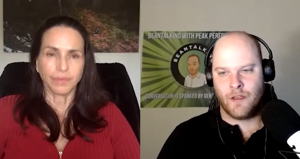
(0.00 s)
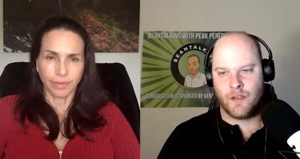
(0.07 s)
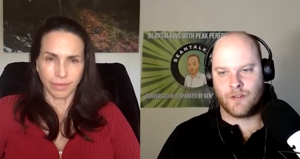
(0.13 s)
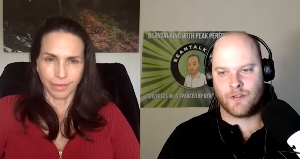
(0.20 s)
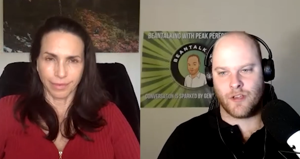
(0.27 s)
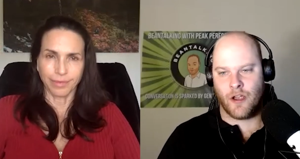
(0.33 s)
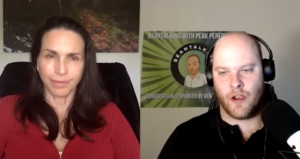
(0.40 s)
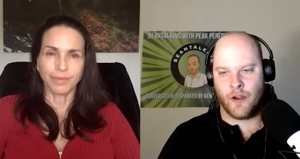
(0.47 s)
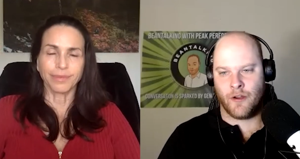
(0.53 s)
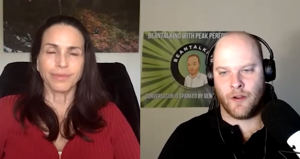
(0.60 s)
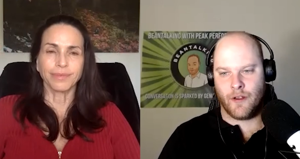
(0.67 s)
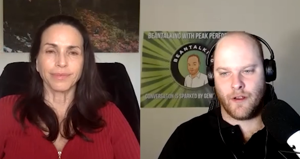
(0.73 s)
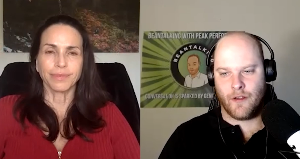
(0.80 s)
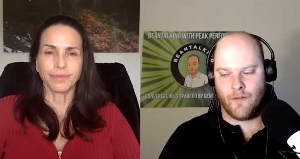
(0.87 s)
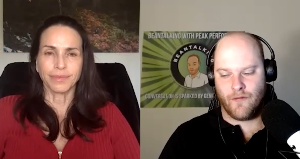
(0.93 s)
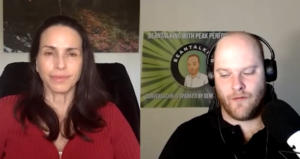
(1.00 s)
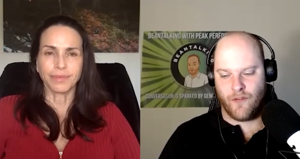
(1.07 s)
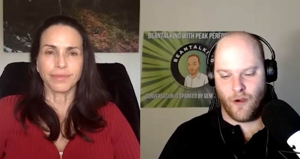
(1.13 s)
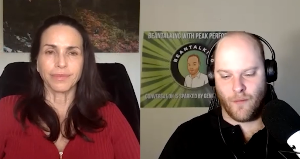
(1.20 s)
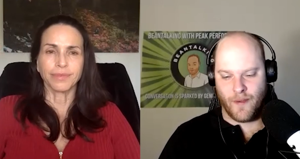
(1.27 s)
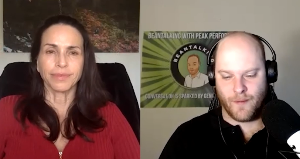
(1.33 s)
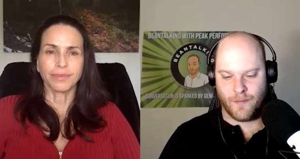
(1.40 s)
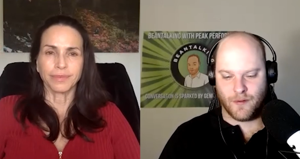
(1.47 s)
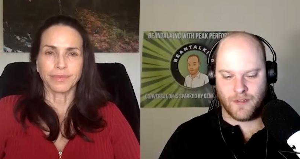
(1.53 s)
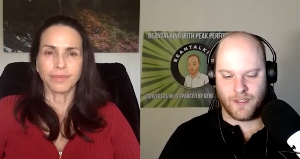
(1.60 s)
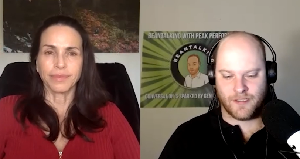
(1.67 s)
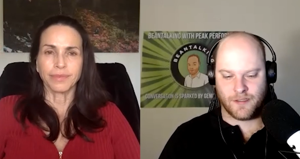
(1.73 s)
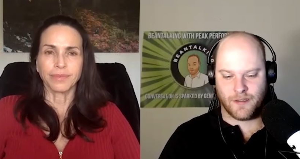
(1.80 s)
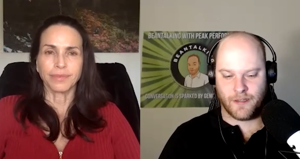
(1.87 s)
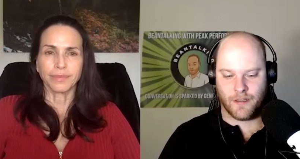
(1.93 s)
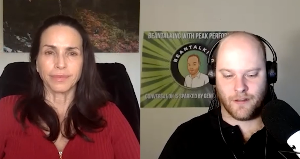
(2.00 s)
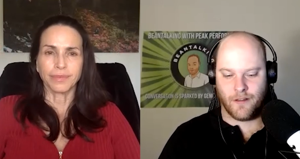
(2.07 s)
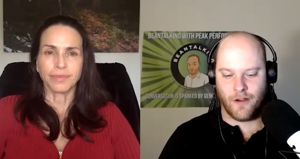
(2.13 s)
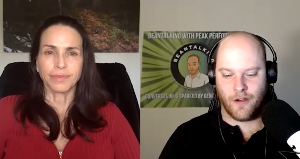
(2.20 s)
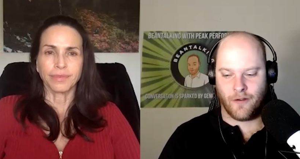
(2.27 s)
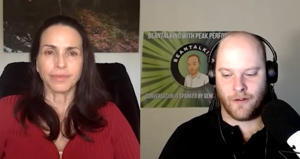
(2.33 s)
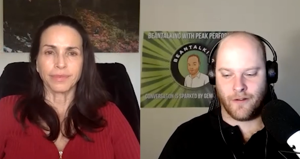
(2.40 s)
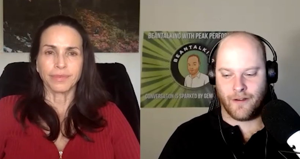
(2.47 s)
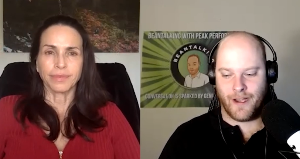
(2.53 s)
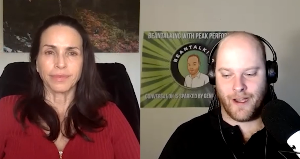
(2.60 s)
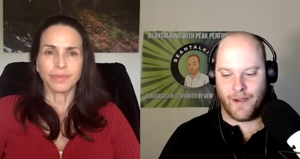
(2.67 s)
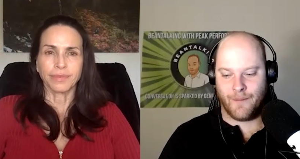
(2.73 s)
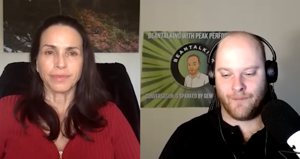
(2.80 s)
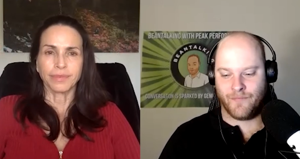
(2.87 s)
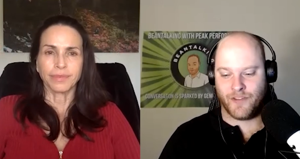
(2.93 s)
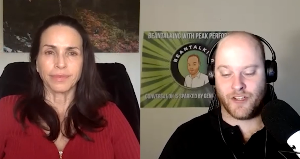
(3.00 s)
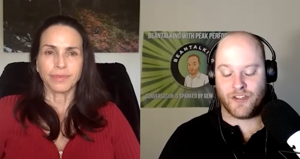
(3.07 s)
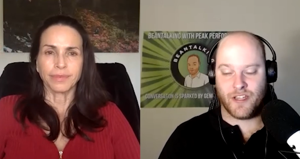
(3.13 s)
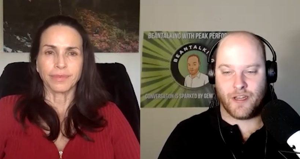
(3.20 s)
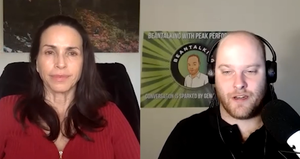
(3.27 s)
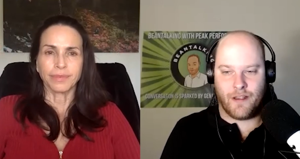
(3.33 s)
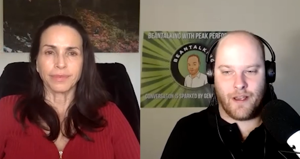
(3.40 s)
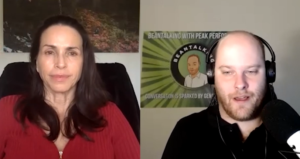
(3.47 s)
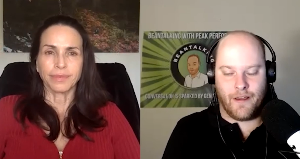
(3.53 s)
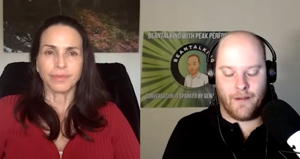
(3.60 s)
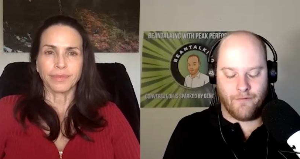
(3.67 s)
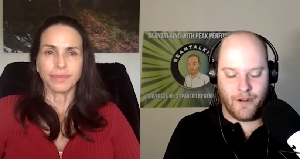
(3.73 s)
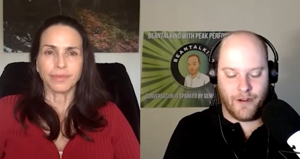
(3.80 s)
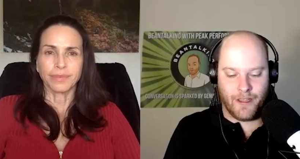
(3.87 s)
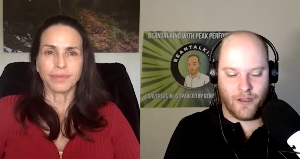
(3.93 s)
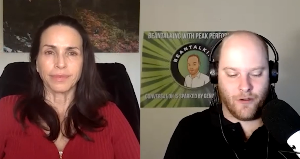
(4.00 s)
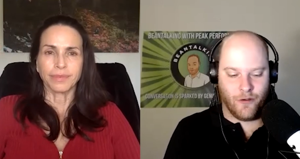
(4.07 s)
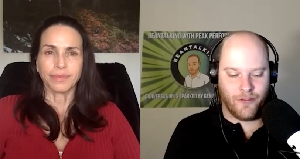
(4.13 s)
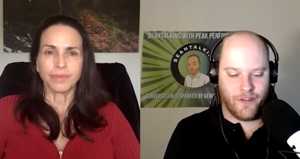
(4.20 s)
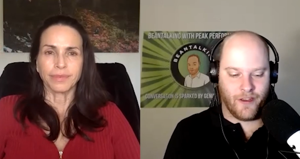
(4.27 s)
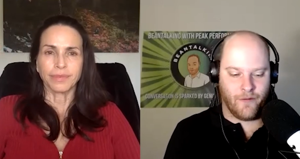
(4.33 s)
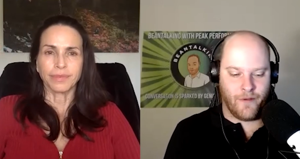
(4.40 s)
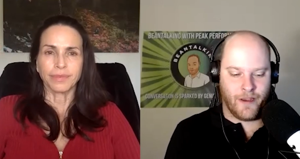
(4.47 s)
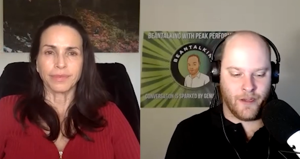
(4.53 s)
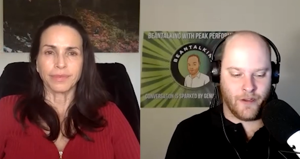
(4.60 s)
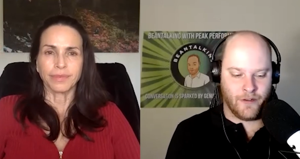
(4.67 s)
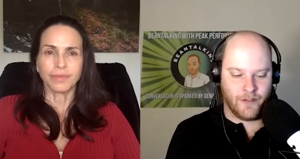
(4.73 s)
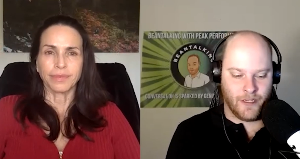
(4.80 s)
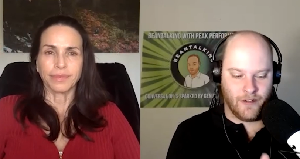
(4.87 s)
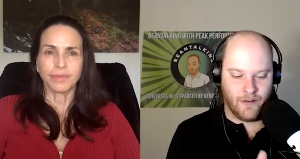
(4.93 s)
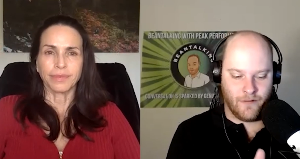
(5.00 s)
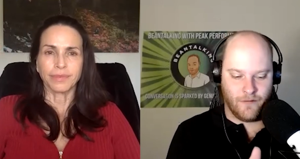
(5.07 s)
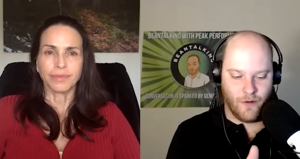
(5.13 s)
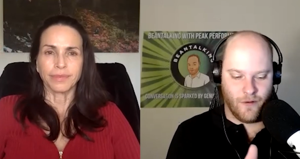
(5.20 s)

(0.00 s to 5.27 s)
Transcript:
Speaker 1: So for people listening along, you did a really cool thing where you did